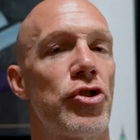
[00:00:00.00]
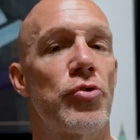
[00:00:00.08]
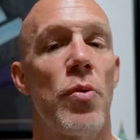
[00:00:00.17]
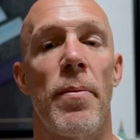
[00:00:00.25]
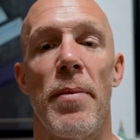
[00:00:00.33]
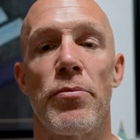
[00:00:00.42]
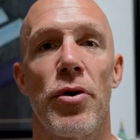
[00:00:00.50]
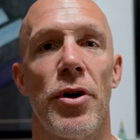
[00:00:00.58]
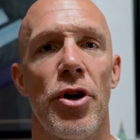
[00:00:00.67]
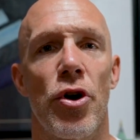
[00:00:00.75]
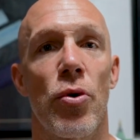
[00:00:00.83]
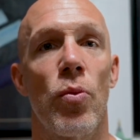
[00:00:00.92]
just
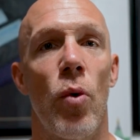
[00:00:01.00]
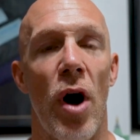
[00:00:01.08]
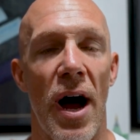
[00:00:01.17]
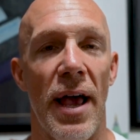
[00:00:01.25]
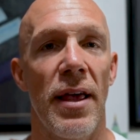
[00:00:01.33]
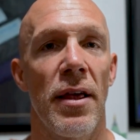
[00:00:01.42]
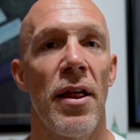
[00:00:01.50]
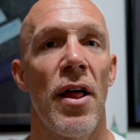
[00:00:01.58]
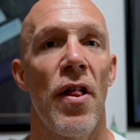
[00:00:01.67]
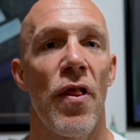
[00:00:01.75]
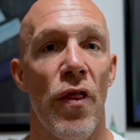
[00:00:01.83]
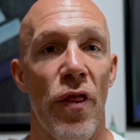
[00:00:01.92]
remembering your why,
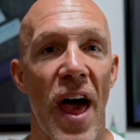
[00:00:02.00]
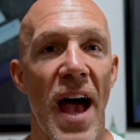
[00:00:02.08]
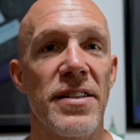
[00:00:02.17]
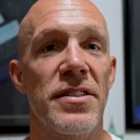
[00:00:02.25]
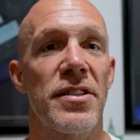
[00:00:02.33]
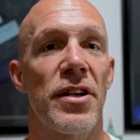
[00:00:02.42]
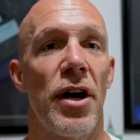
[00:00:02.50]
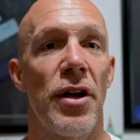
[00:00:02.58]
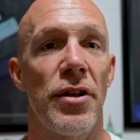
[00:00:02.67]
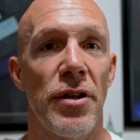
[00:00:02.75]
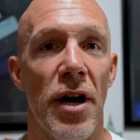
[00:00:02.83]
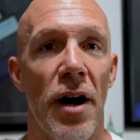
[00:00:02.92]
that's
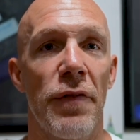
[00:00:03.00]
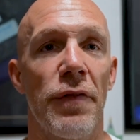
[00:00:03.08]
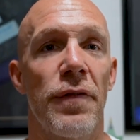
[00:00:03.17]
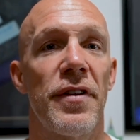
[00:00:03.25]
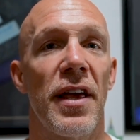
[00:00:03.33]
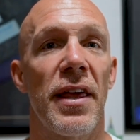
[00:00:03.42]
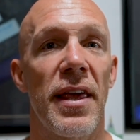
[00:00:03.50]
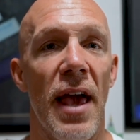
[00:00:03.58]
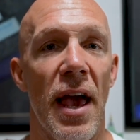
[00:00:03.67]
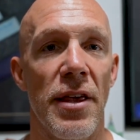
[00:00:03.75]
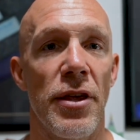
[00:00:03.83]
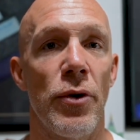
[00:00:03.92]
enough to
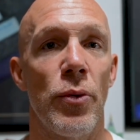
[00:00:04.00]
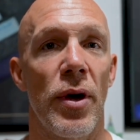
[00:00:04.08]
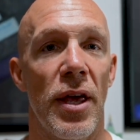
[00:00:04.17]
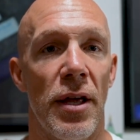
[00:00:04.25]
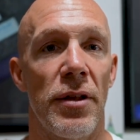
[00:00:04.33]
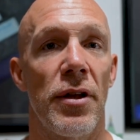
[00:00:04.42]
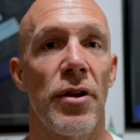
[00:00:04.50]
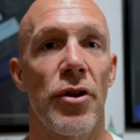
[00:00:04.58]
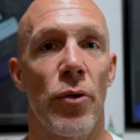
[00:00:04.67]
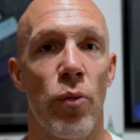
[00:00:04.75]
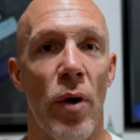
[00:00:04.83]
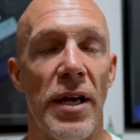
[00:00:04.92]
get you in
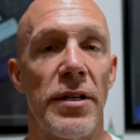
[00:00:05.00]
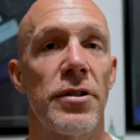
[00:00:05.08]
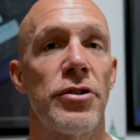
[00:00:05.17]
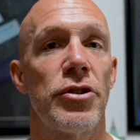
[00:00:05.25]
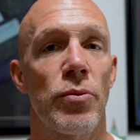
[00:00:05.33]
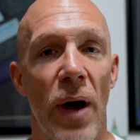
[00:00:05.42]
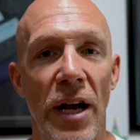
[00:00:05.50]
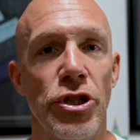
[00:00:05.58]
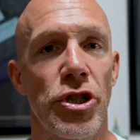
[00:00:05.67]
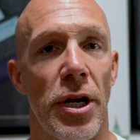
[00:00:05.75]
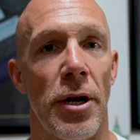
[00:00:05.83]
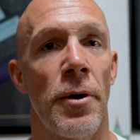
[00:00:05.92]
the right
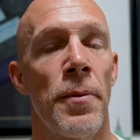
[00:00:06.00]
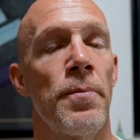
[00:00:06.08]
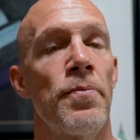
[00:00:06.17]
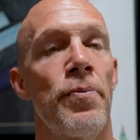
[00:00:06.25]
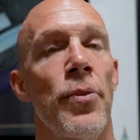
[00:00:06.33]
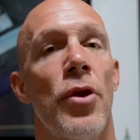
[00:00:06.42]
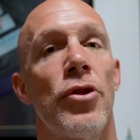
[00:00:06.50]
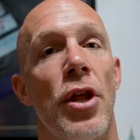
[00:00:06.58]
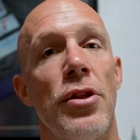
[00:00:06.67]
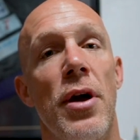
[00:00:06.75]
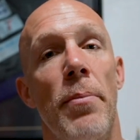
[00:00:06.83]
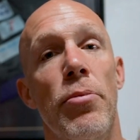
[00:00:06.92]
direction. The
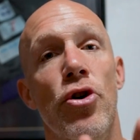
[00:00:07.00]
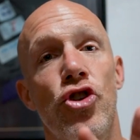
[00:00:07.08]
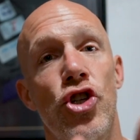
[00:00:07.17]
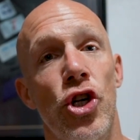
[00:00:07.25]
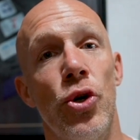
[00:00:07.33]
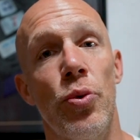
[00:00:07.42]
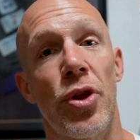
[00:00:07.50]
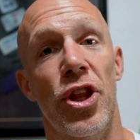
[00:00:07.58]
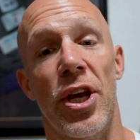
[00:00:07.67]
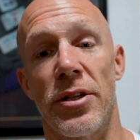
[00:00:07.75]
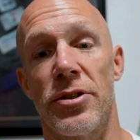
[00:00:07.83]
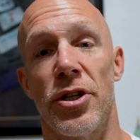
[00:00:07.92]
number 2
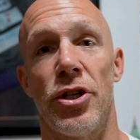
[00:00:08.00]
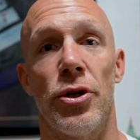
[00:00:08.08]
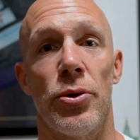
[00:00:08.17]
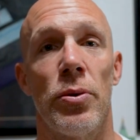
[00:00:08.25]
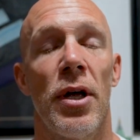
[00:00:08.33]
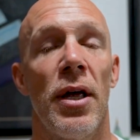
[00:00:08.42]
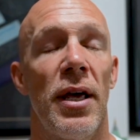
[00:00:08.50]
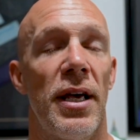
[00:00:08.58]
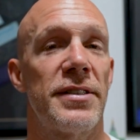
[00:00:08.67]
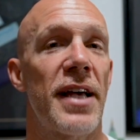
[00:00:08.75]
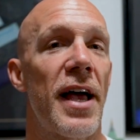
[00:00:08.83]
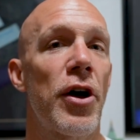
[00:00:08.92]
thing to do
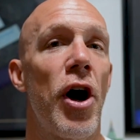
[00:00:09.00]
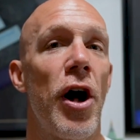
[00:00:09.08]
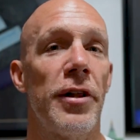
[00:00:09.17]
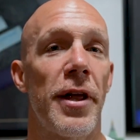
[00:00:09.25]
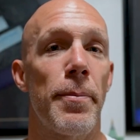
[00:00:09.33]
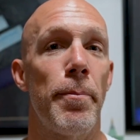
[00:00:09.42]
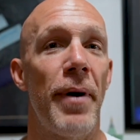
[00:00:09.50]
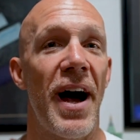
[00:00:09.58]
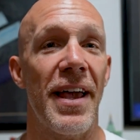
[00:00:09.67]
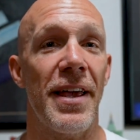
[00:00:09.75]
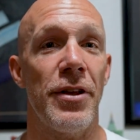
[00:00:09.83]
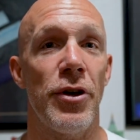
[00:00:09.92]
is I call it
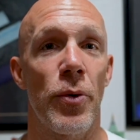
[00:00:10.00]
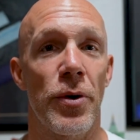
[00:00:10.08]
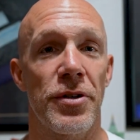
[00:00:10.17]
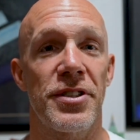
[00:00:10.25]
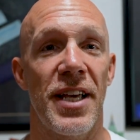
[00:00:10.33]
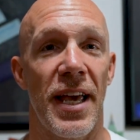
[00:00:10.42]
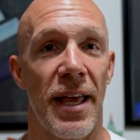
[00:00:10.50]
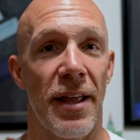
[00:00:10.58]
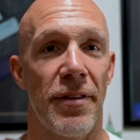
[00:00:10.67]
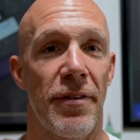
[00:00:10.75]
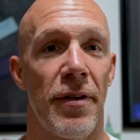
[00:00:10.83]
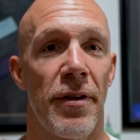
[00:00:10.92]
buying your
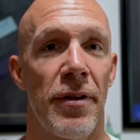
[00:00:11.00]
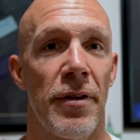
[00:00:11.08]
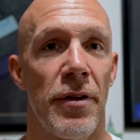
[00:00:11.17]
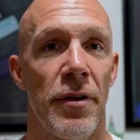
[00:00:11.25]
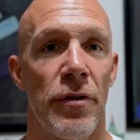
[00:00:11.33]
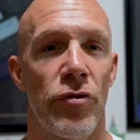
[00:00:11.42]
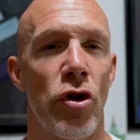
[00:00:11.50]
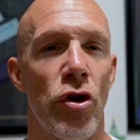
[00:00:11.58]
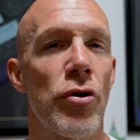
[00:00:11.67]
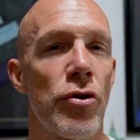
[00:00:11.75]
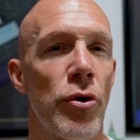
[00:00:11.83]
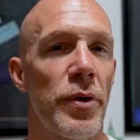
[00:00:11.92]
ticket. So
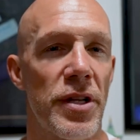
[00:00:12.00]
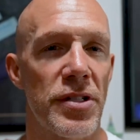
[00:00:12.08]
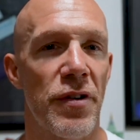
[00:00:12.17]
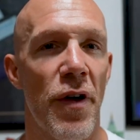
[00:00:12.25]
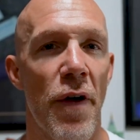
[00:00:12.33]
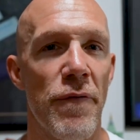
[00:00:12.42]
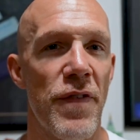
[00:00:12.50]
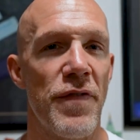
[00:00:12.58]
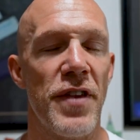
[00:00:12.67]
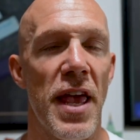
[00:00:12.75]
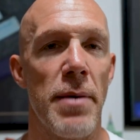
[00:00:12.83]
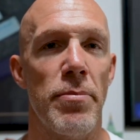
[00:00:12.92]
you're doing this
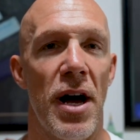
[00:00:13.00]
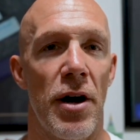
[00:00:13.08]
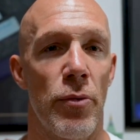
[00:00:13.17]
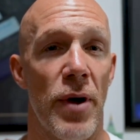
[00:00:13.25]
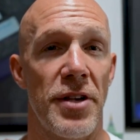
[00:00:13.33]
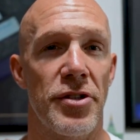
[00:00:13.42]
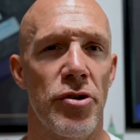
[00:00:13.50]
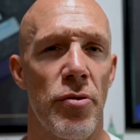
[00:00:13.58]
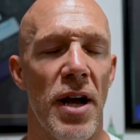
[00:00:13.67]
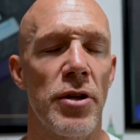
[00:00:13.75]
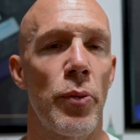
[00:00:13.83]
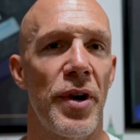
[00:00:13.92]
58-mile race,
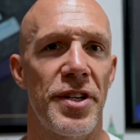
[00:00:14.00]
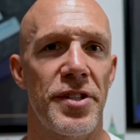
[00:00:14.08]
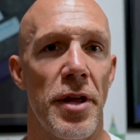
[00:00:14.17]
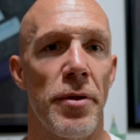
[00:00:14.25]
correct? When is